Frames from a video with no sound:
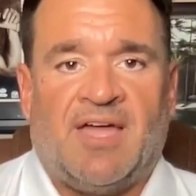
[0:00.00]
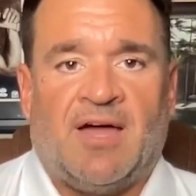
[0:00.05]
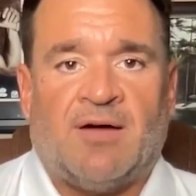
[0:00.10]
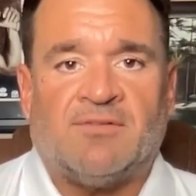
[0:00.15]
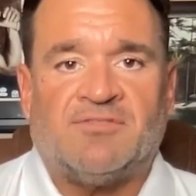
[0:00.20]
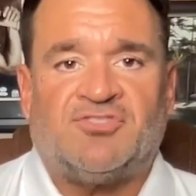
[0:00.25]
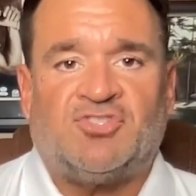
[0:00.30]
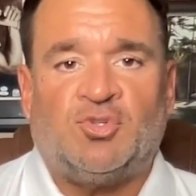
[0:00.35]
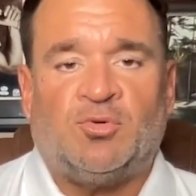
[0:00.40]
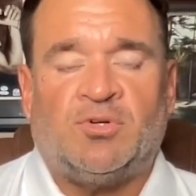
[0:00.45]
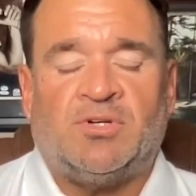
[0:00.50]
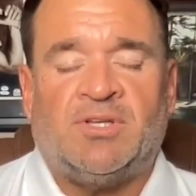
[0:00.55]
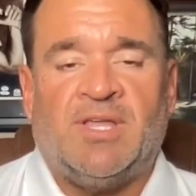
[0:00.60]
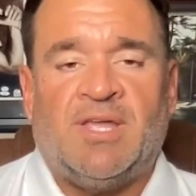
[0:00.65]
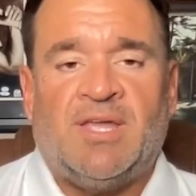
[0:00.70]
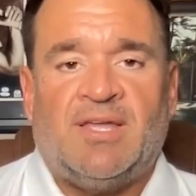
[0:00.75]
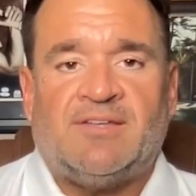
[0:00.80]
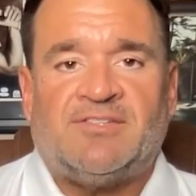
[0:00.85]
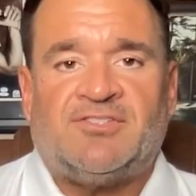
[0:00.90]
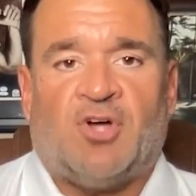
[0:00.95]
down to and
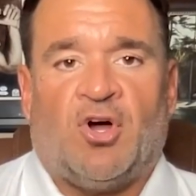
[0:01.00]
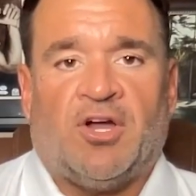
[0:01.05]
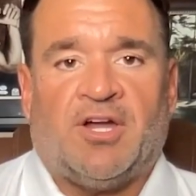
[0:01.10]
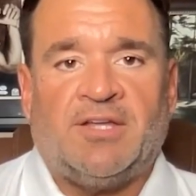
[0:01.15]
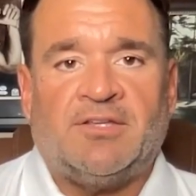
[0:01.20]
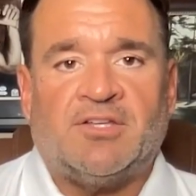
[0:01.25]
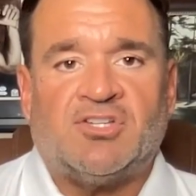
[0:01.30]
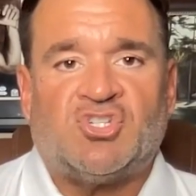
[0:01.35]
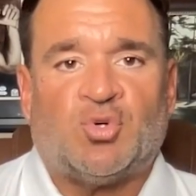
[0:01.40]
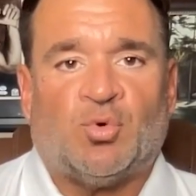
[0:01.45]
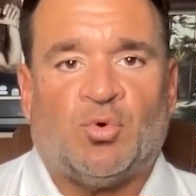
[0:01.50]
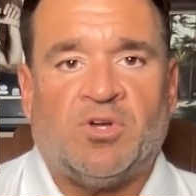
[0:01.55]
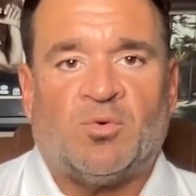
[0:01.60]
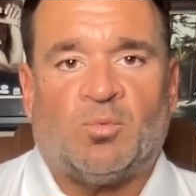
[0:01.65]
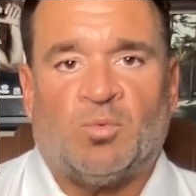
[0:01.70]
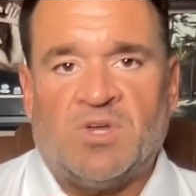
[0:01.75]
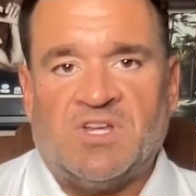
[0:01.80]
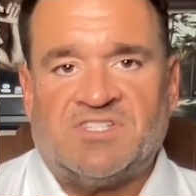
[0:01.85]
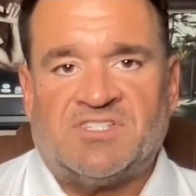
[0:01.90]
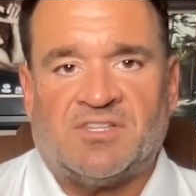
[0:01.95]
talking to Troy
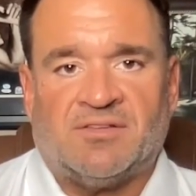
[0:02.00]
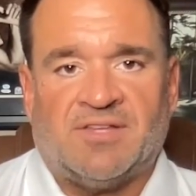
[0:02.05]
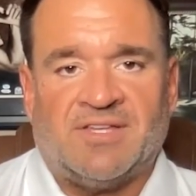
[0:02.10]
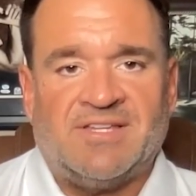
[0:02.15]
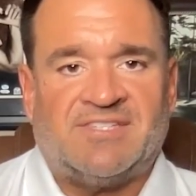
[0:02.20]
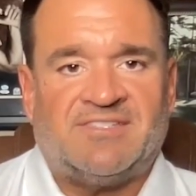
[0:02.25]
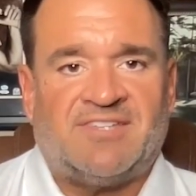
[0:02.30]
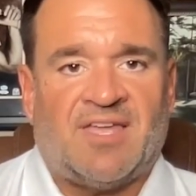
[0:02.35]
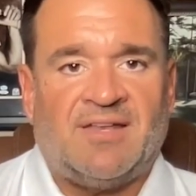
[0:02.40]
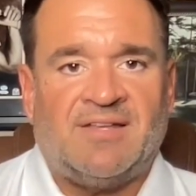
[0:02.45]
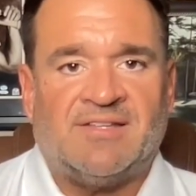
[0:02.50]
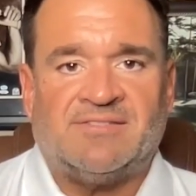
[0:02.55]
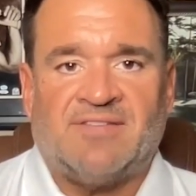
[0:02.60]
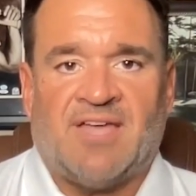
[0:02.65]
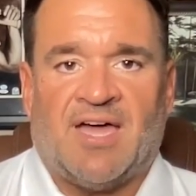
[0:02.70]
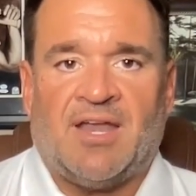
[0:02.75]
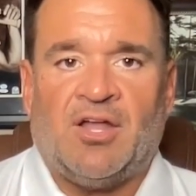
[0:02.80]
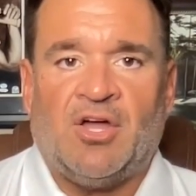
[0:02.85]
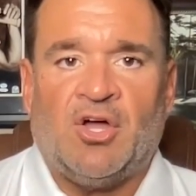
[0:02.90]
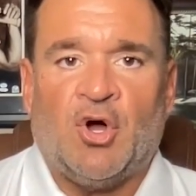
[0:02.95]
recently said he's
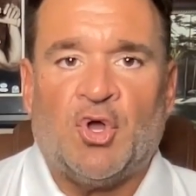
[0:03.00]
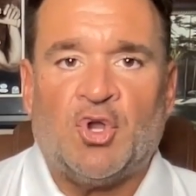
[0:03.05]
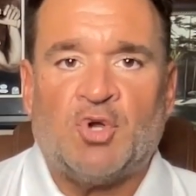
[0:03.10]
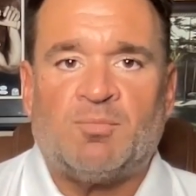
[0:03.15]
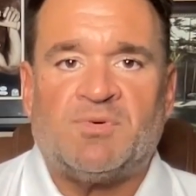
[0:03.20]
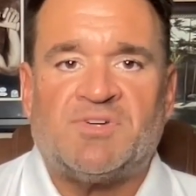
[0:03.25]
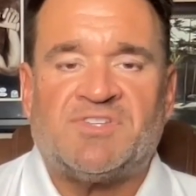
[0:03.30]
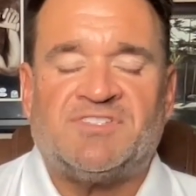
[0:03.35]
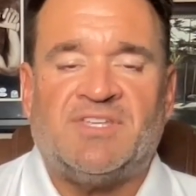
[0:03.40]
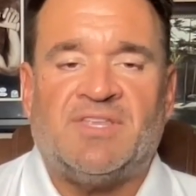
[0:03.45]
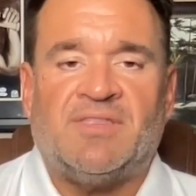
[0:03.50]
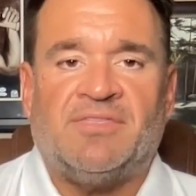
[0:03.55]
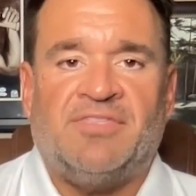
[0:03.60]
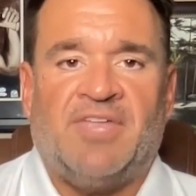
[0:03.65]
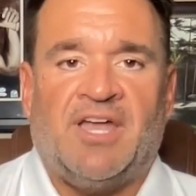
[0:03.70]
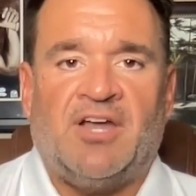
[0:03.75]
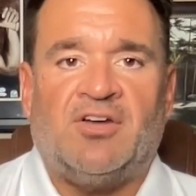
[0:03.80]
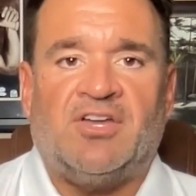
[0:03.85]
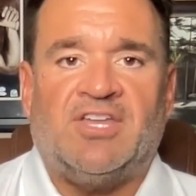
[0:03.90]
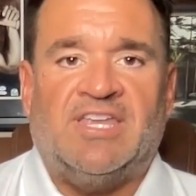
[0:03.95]
not 100%
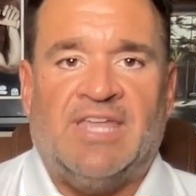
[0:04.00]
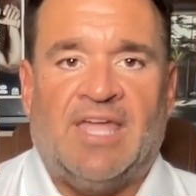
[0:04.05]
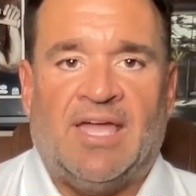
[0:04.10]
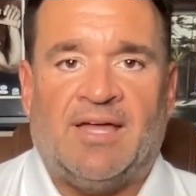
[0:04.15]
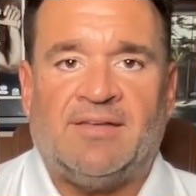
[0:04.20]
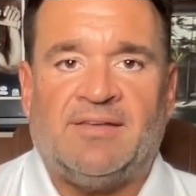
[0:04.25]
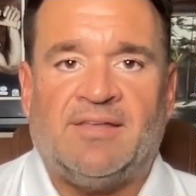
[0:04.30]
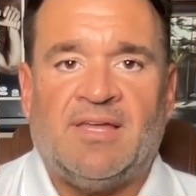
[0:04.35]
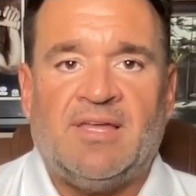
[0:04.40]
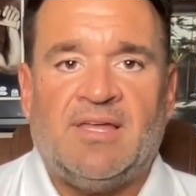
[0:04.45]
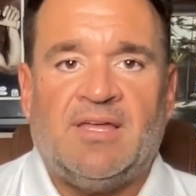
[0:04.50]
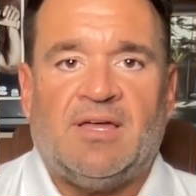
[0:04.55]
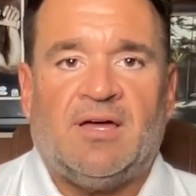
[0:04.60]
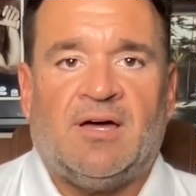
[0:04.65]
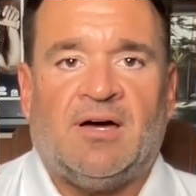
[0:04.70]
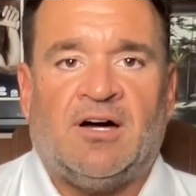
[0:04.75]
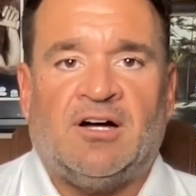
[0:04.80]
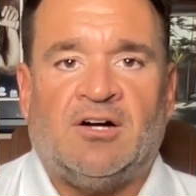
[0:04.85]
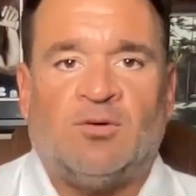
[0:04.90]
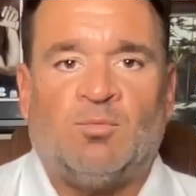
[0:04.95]
there yet
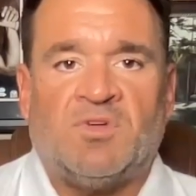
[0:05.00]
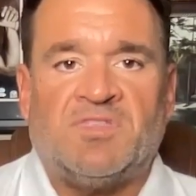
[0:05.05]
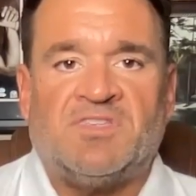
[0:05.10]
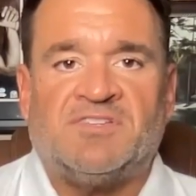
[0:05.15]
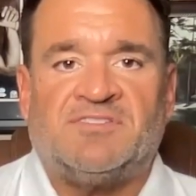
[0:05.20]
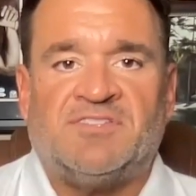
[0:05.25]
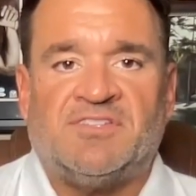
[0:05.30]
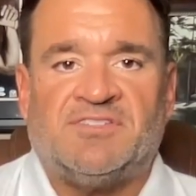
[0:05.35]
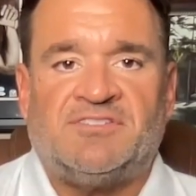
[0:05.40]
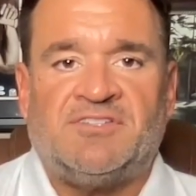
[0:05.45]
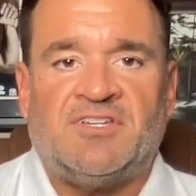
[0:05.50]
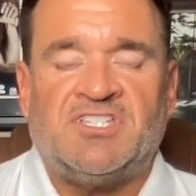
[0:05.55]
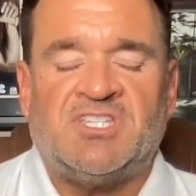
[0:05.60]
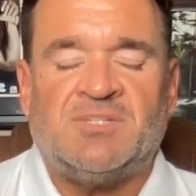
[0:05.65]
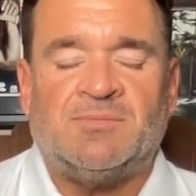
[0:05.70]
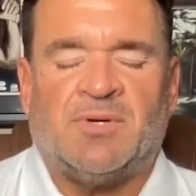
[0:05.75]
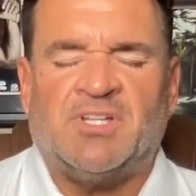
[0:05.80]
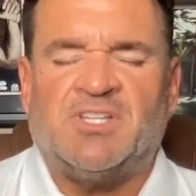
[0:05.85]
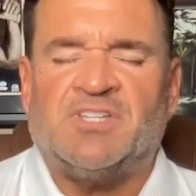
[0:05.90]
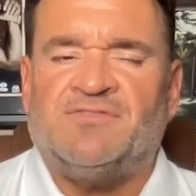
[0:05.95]
uh, with his
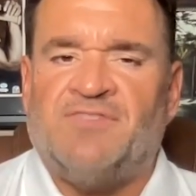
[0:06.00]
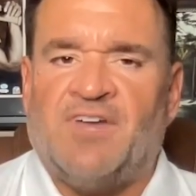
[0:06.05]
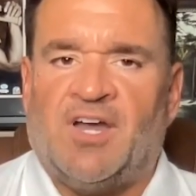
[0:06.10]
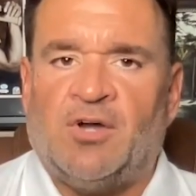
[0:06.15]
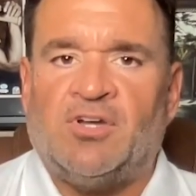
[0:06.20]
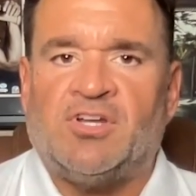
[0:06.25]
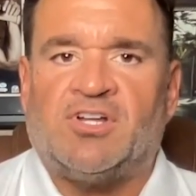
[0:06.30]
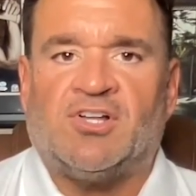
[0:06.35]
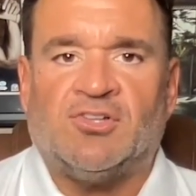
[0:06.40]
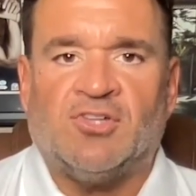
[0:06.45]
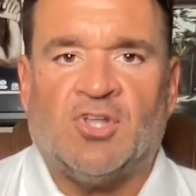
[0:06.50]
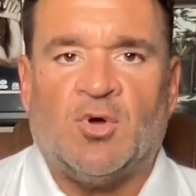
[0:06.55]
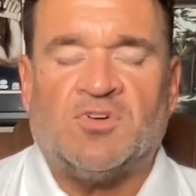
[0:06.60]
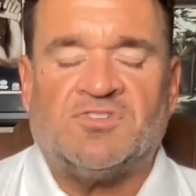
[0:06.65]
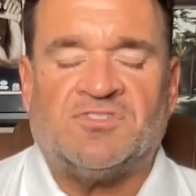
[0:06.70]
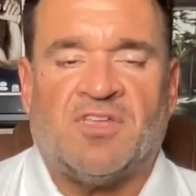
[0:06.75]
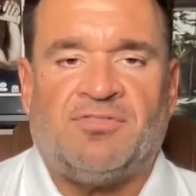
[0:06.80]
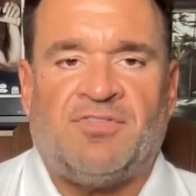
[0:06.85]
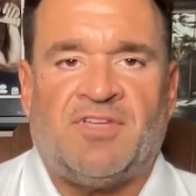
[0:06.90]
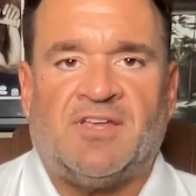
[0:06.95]
decision, but he's very
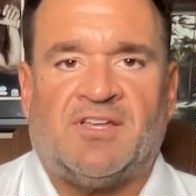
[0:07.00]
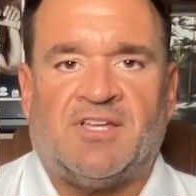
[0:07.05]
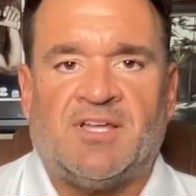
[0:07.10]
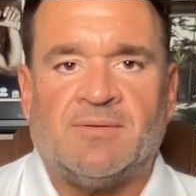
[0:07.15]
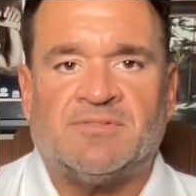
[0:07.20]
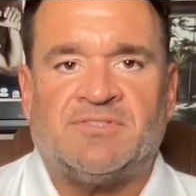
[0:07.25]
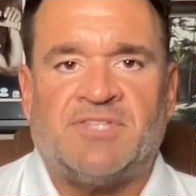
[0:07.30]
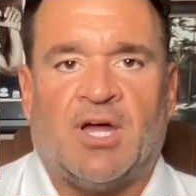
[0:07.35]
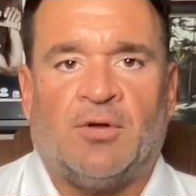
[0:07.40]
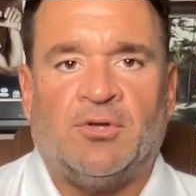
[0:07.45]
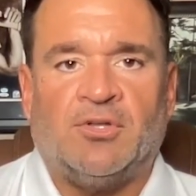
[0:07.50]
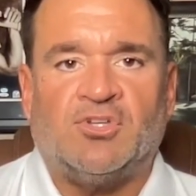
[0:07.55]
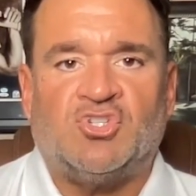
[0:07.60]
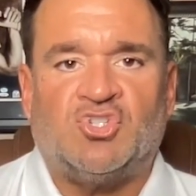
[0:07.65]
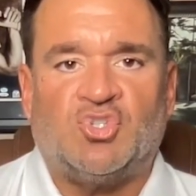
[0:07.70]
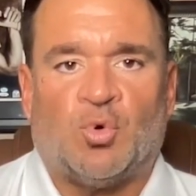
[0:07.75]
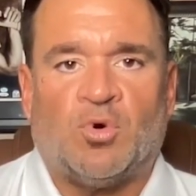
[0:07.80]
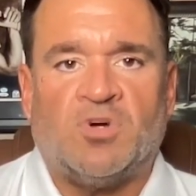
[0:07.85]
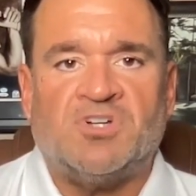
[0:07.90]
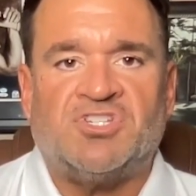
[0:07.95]
close. I think it comes down to
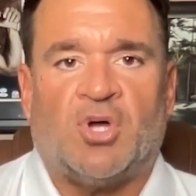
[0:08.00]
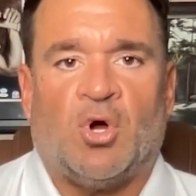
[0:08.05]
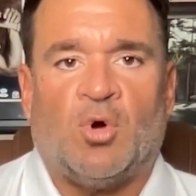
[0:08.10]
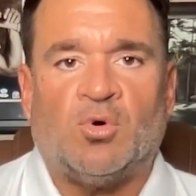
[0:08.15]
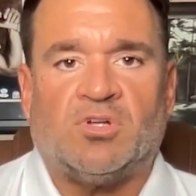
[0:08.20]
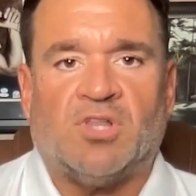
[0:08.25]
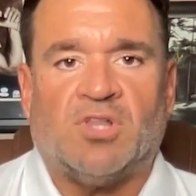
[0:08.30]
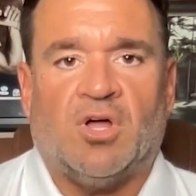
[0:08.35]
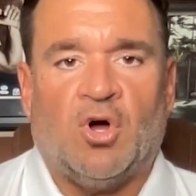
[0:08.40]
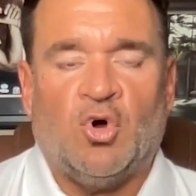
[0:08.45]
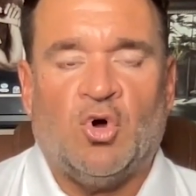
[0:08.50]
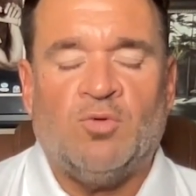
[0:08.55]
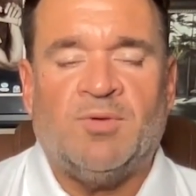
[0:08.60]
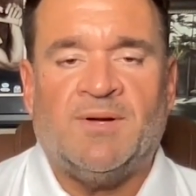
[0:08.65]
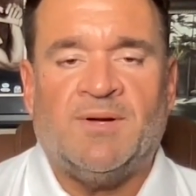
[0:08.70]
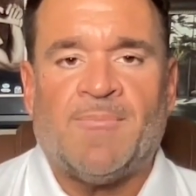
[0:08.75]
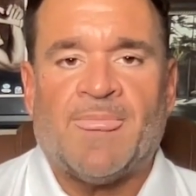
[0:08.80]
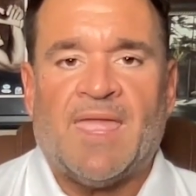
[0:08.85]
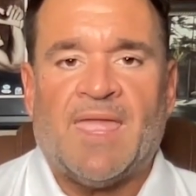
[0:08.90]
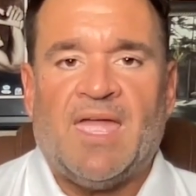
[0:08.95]
Georgia,
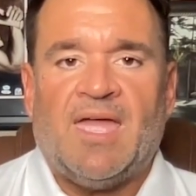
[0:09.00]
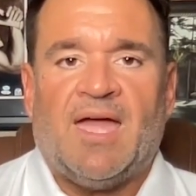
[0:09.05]
Oklahoma.